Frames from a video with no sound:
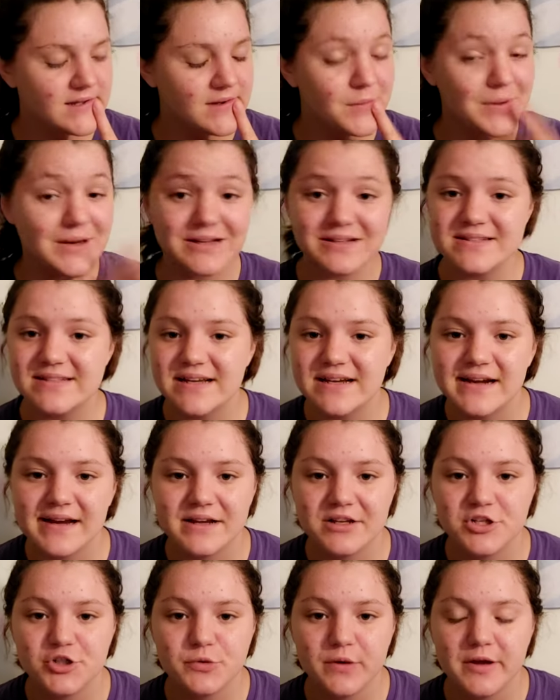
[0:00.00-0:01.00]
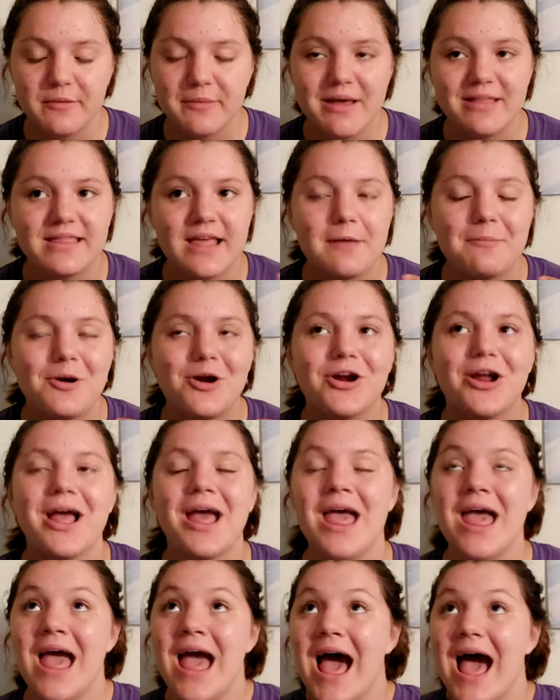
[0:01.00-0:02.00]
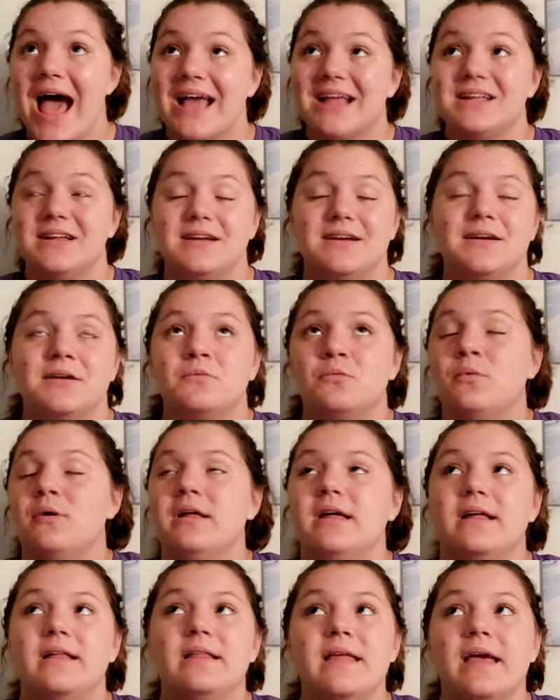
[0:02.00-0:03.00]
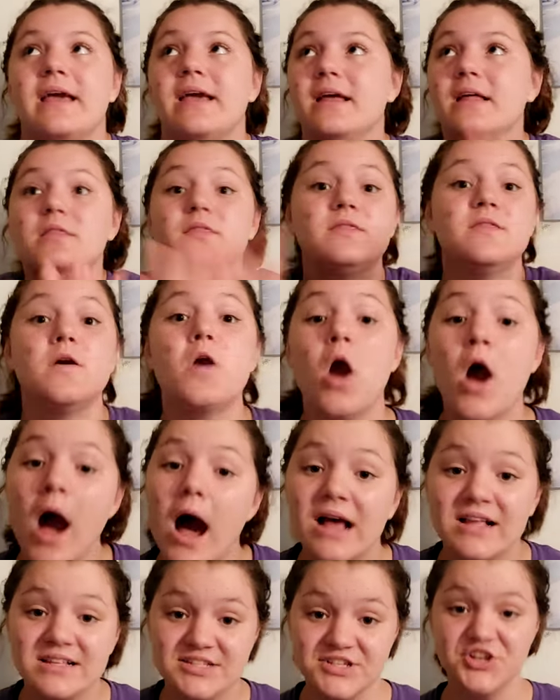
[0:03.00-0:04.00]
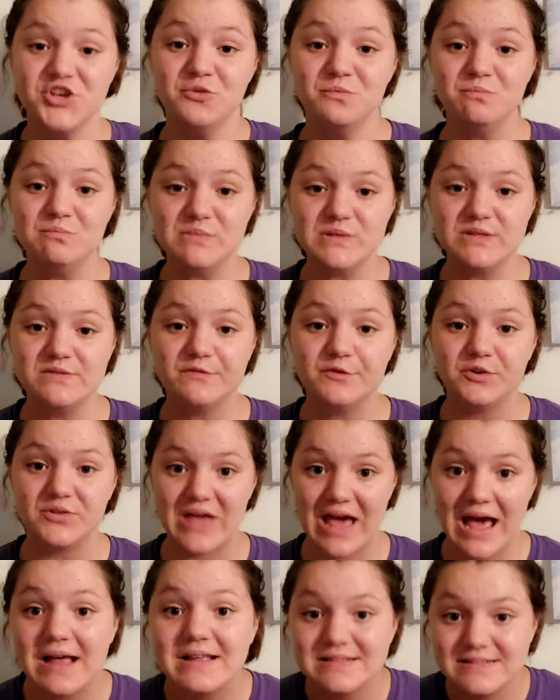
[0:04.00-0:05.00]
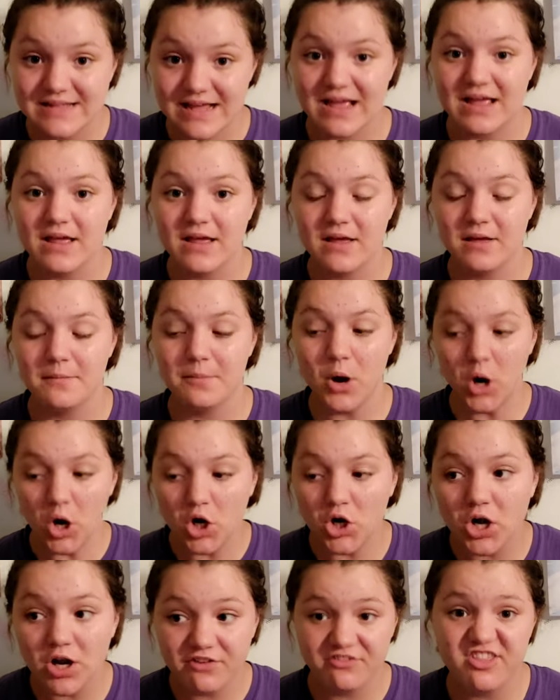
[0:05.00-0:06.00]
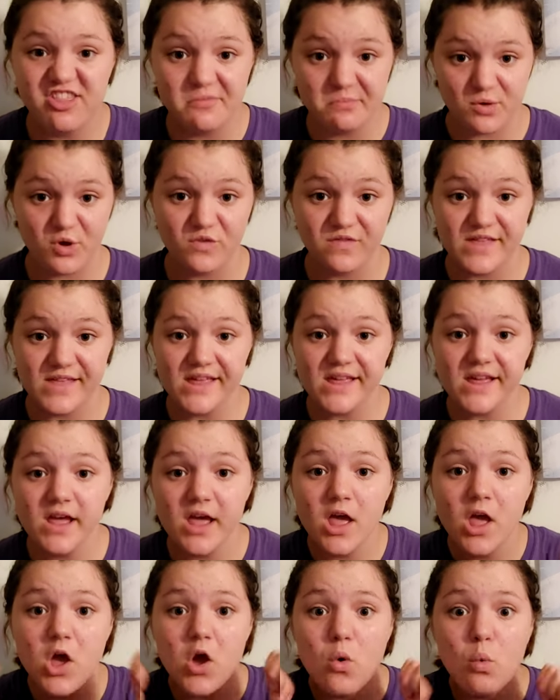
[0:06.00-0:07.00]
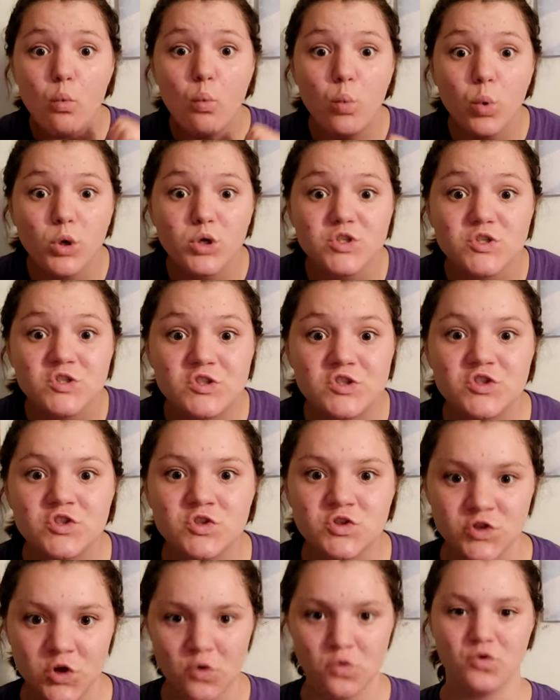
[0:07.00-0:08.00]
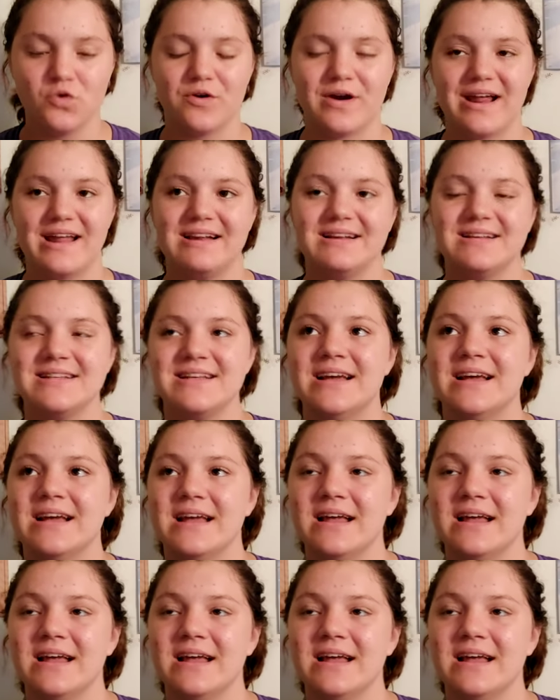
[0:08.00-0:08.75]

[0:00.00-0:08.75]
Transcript: What else did I enjoy about that part? I what like the costumes for that se- part of the movie were so great.